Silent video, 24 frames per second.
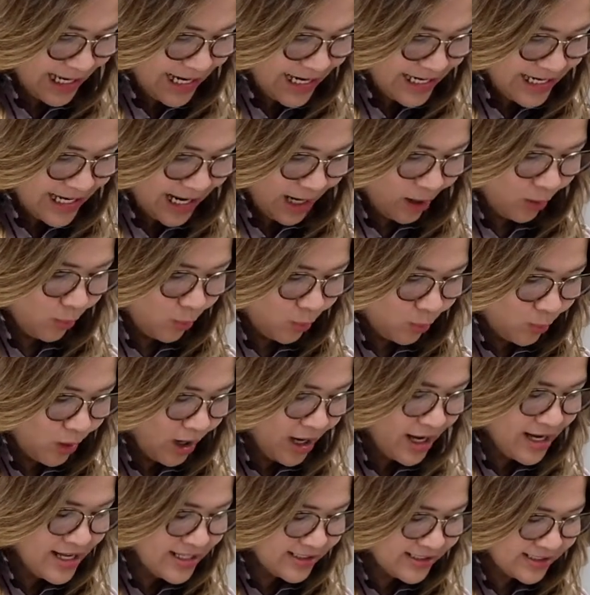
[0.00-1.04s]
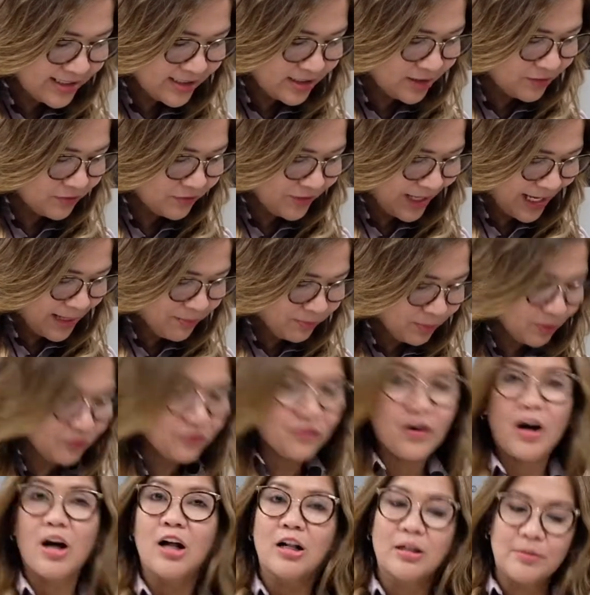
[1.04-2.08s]
Now, once the vapor
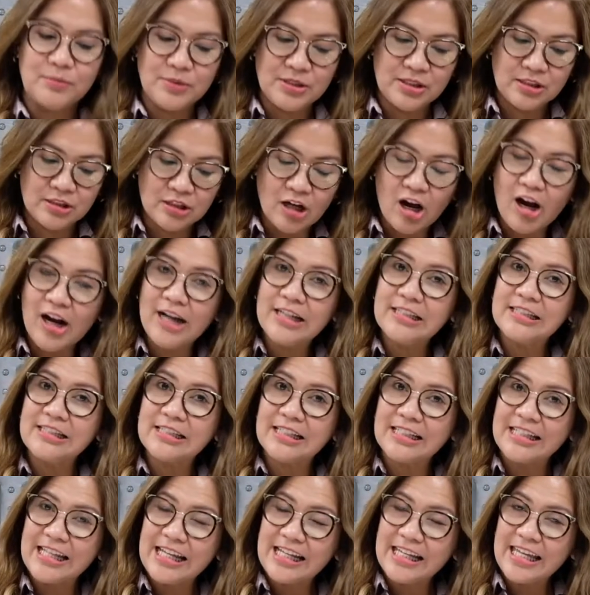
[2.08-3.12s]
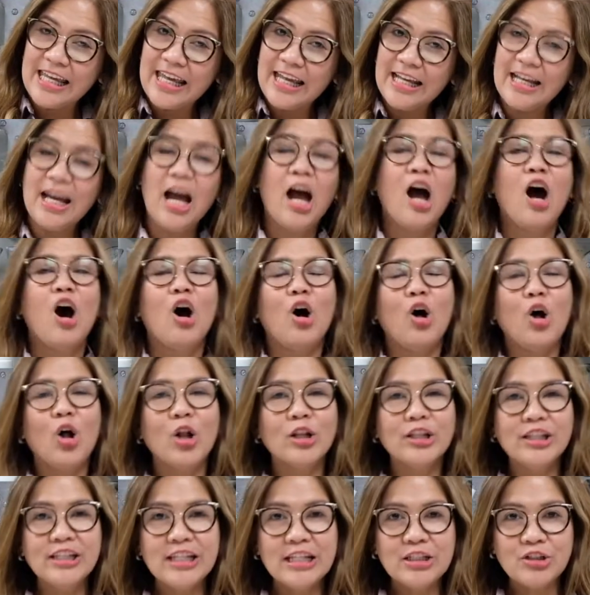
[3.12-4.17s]
valve starts clicking, all
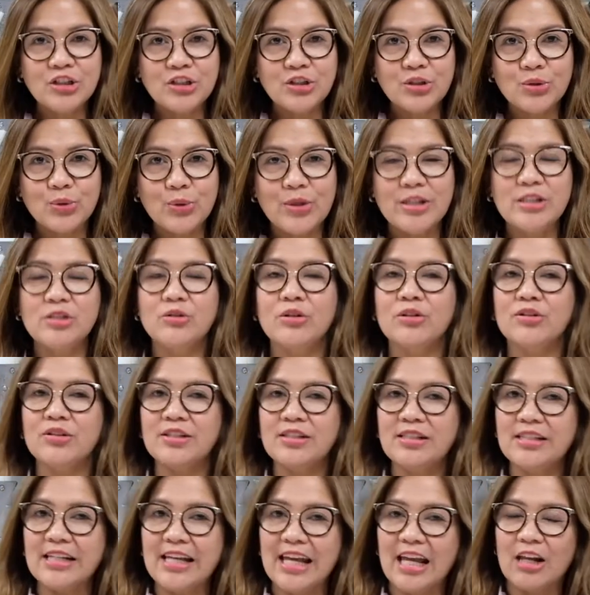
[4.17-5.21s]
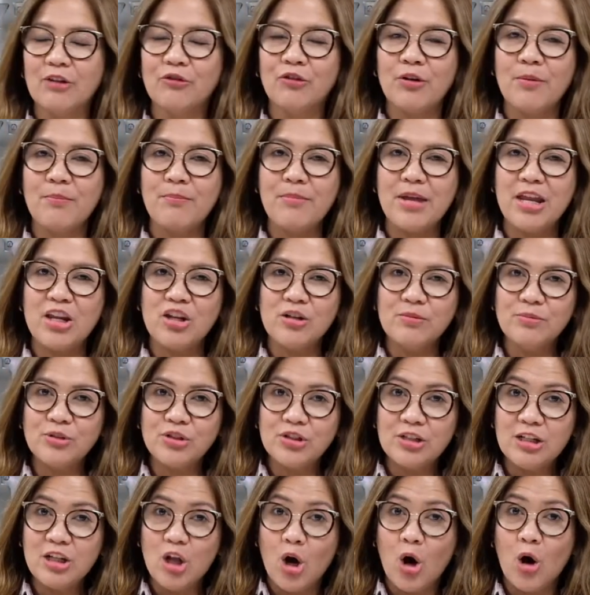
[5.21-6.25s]
you need to do is to reduce the heat from medium to
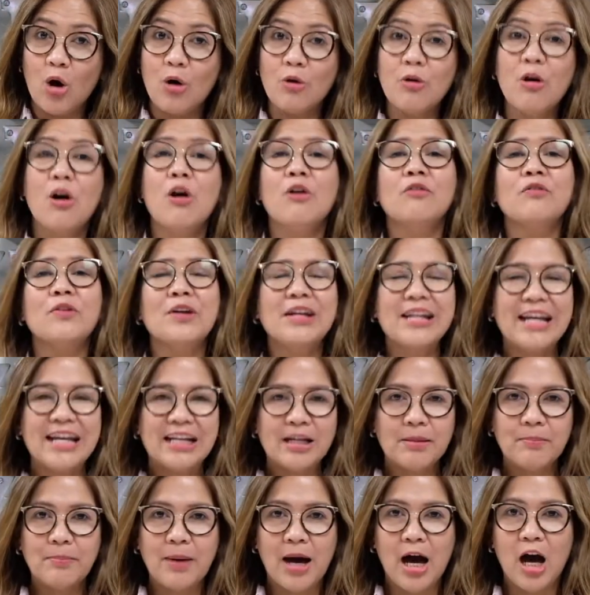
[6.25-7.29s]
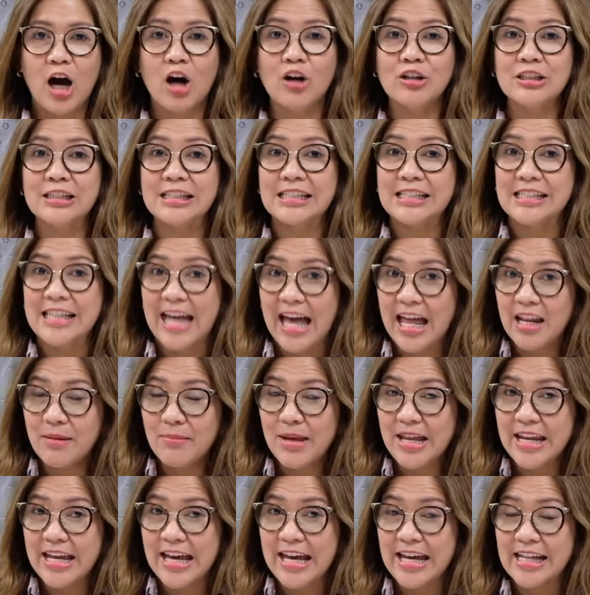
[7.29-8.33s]
low for like about 10
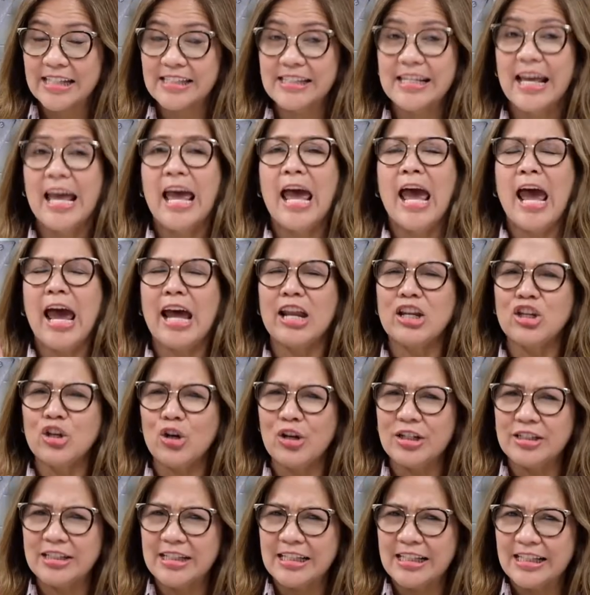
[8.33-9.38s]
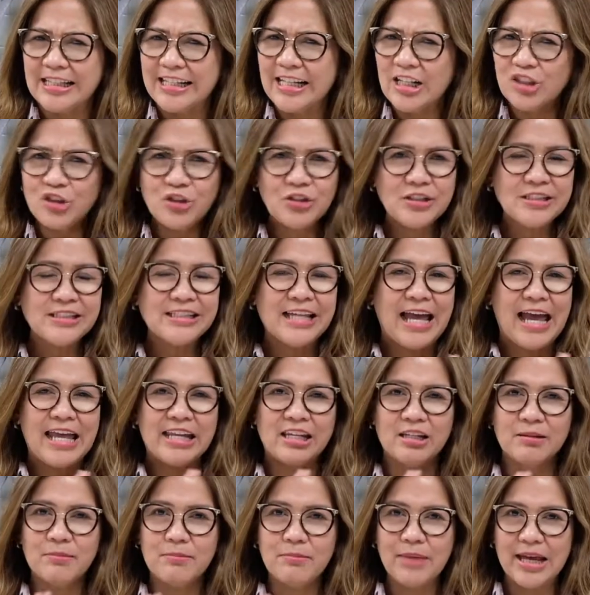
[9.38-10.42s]
minutes and your delicious
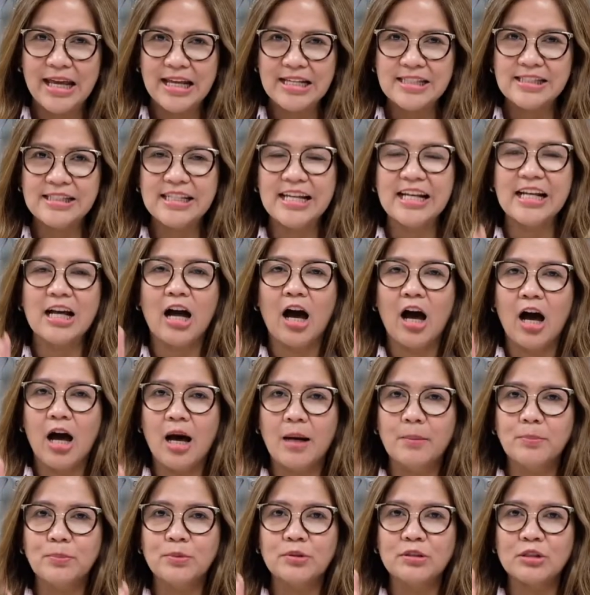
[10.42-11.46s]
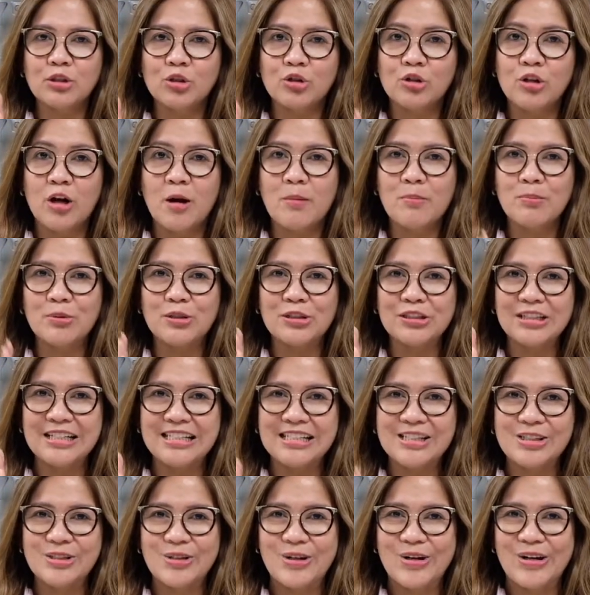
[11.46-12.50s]
and amazing apple crumble
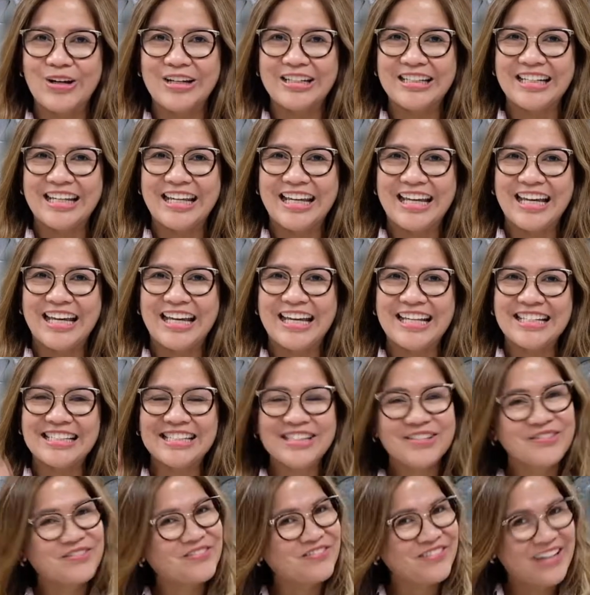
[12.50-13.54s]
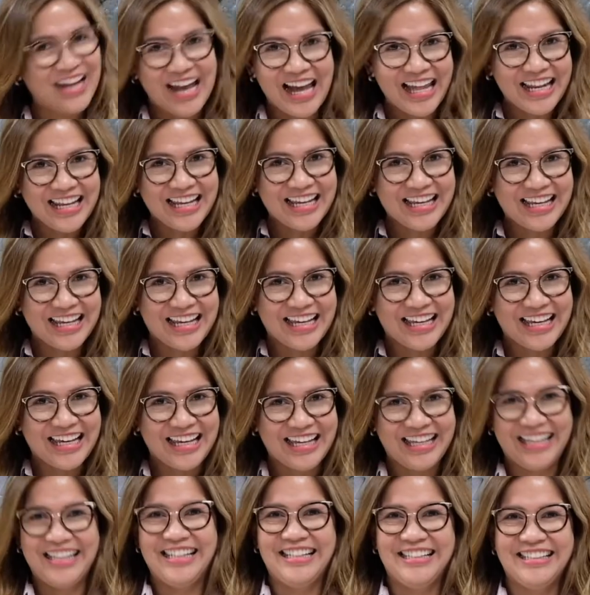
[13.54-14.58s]
dessert is
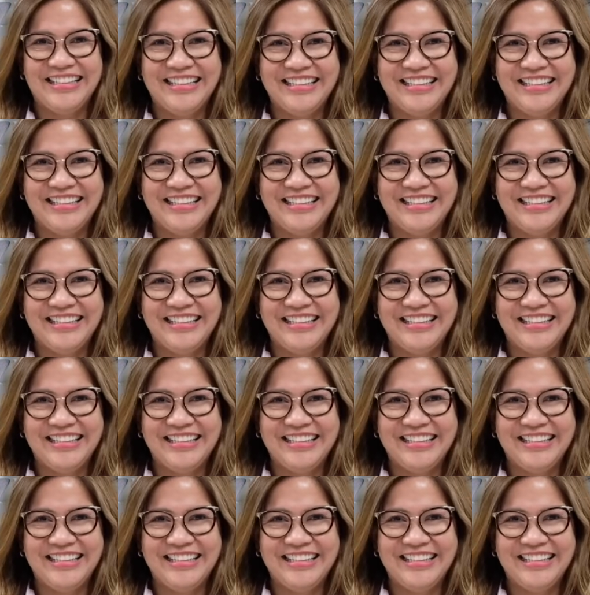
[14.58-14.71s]
ready!